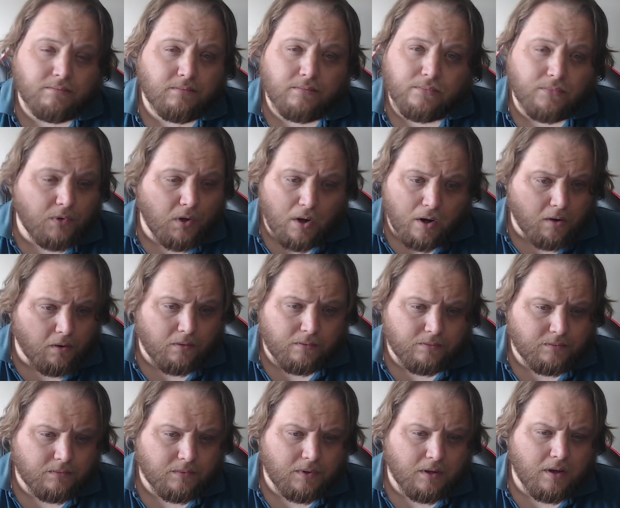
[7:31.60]
No.
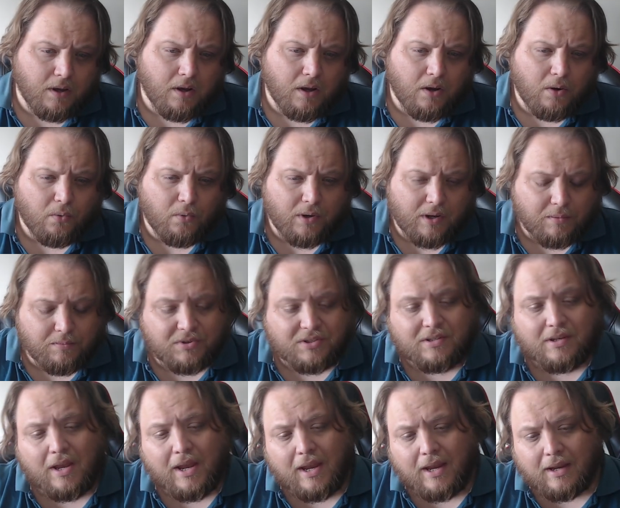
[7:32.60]
What I'm
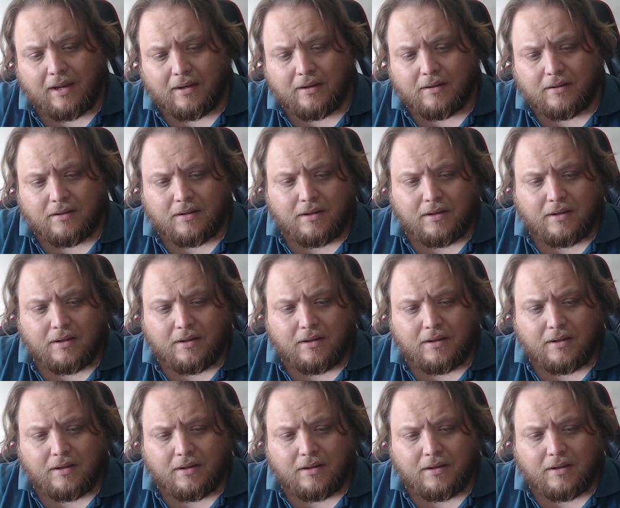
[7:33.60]
saying